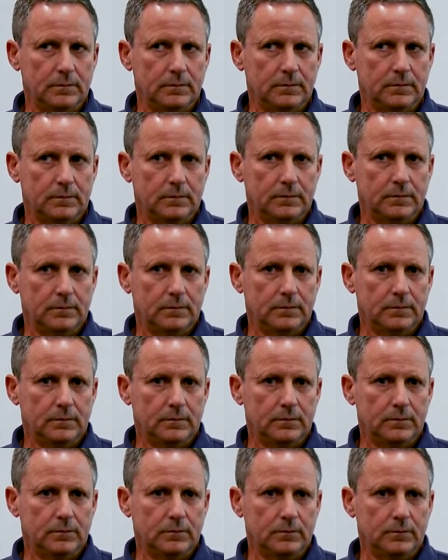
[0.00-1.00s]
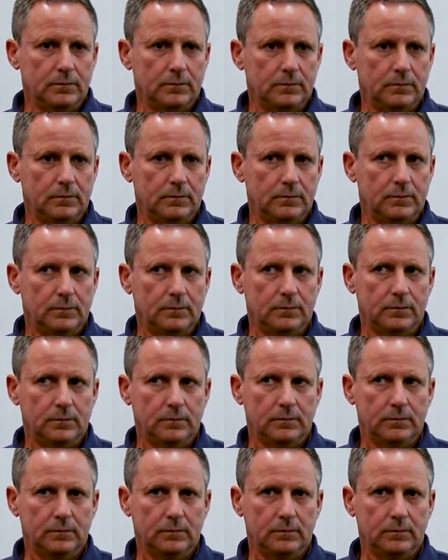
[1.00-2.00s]

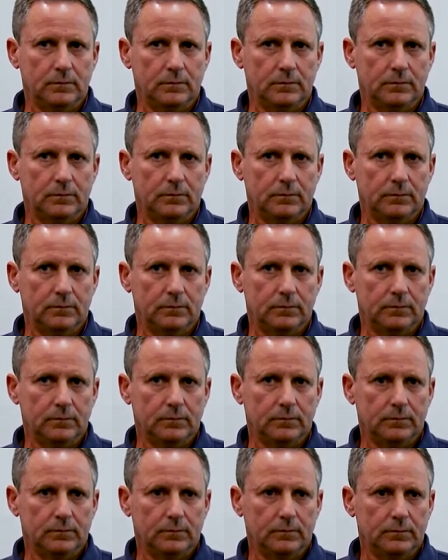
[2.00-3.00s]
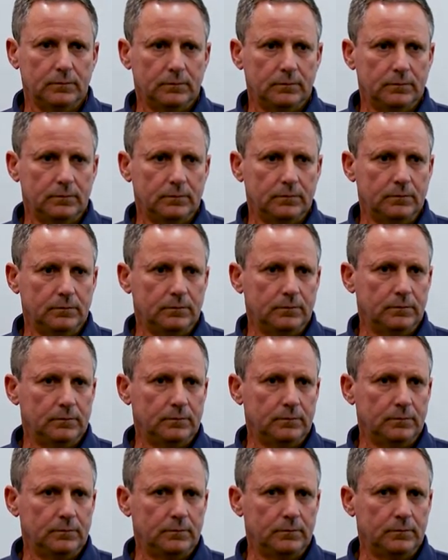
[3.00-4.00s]

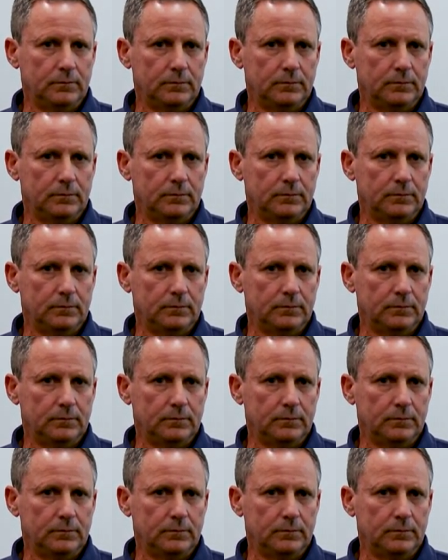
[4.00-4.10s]
(silent)